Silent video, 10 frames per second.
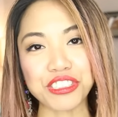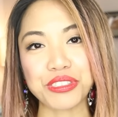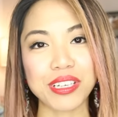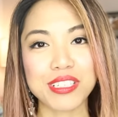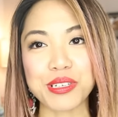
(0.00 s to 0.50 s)
just
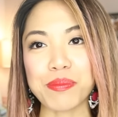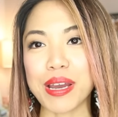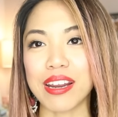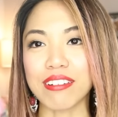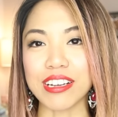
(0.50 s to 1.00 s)
drains your
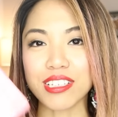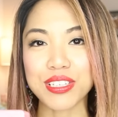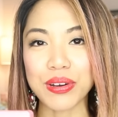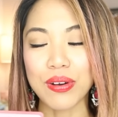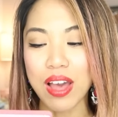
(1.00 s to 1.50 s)
battery
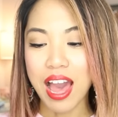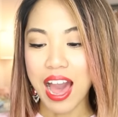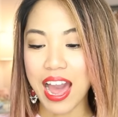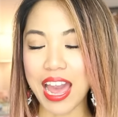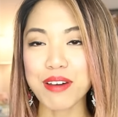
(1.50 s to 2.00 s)
so
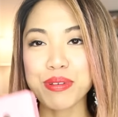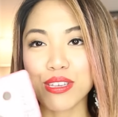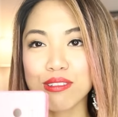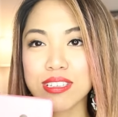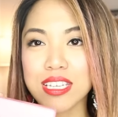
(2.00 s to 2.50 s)
I have
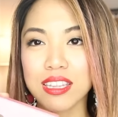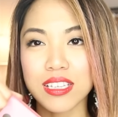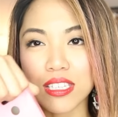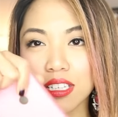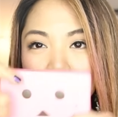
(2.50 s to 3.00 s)
been using
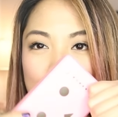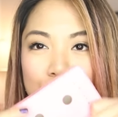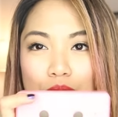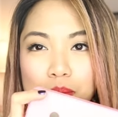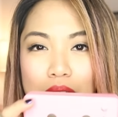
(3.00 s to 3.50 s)
this
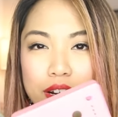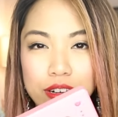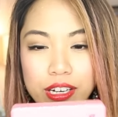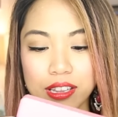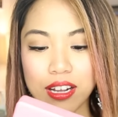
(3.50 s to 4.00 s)
external
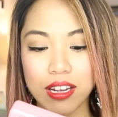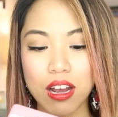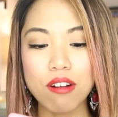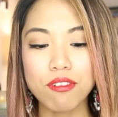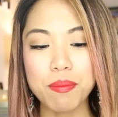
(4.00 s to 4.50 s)
battery that I
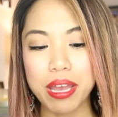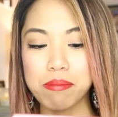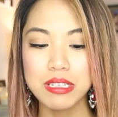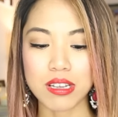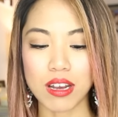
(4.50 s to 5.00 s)
got from
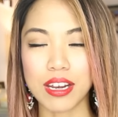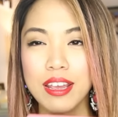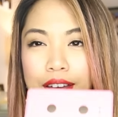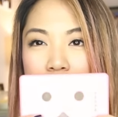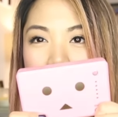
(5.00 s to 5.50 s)
Amazon
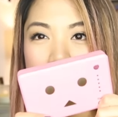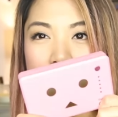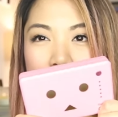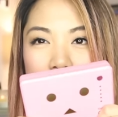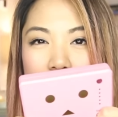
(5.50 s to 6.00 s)

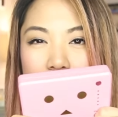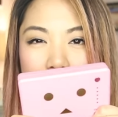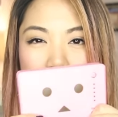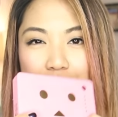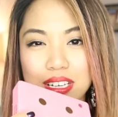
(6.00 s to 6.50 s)
and I like
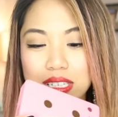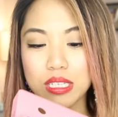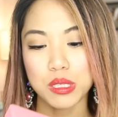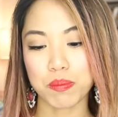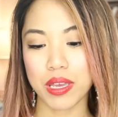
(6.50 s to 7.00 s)
it because
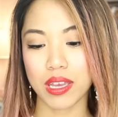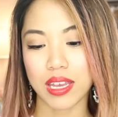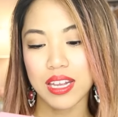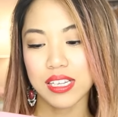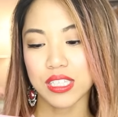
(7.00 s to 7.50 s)
it's pink
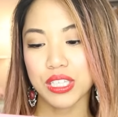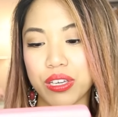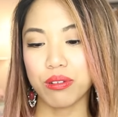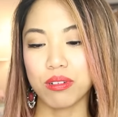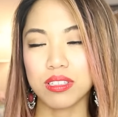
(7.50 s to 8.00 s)
and it's
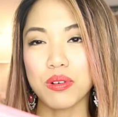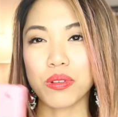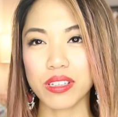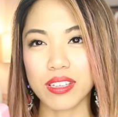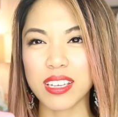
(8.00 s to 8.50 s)
cute. The
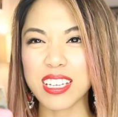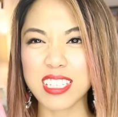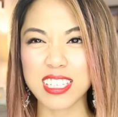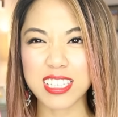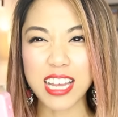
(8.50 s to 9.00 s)
only thing is
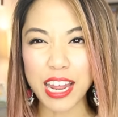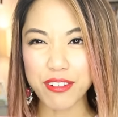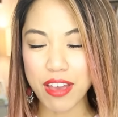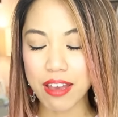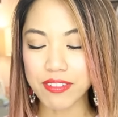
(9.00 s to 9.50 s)
this is kind
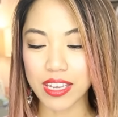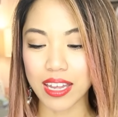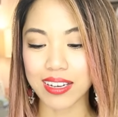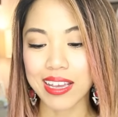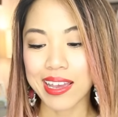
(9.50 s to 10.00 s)
of heavy
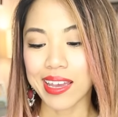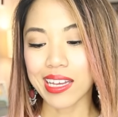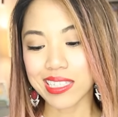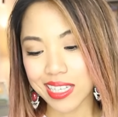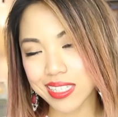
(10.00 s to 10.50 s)
and
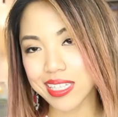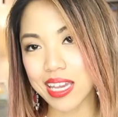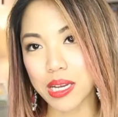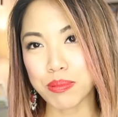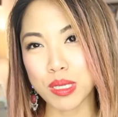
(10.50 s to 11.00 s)
it does
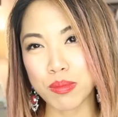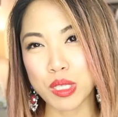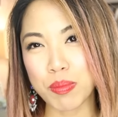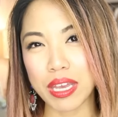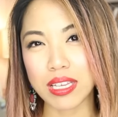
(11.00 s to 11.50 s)
take up some
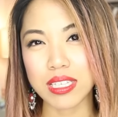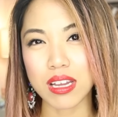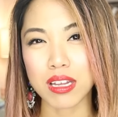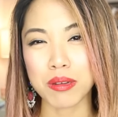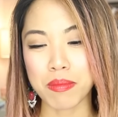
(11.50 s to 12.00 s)
space
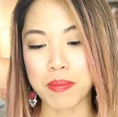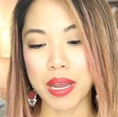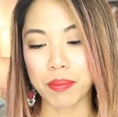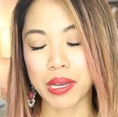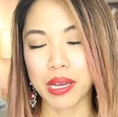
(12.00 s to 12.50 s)
in my
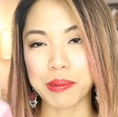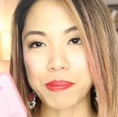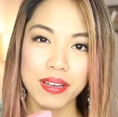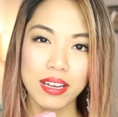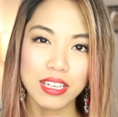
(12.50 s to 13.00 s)
backpack
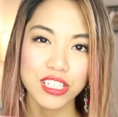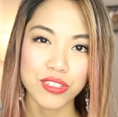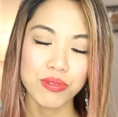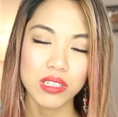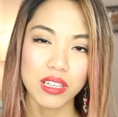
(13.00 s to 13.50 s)
but I
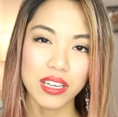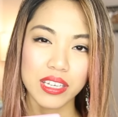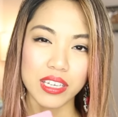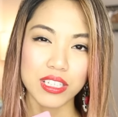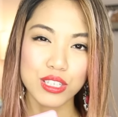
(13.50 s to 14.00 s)
just really
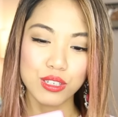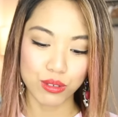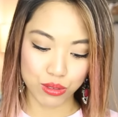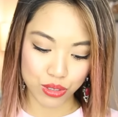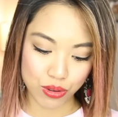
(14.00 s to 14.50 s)
like it. It's
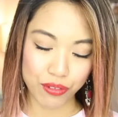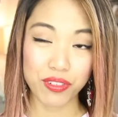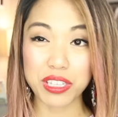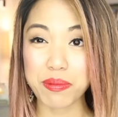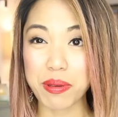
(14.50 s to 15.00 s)
cute so it
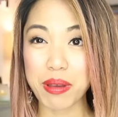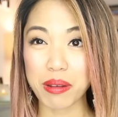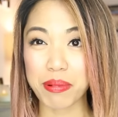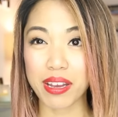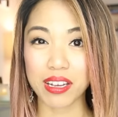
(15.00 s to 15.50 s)
fits in my
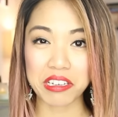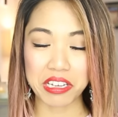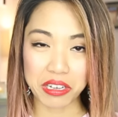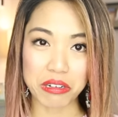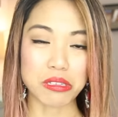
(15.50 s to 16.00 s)
backpack,
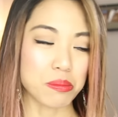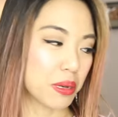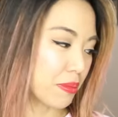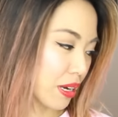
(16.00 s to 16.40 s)
it goes in my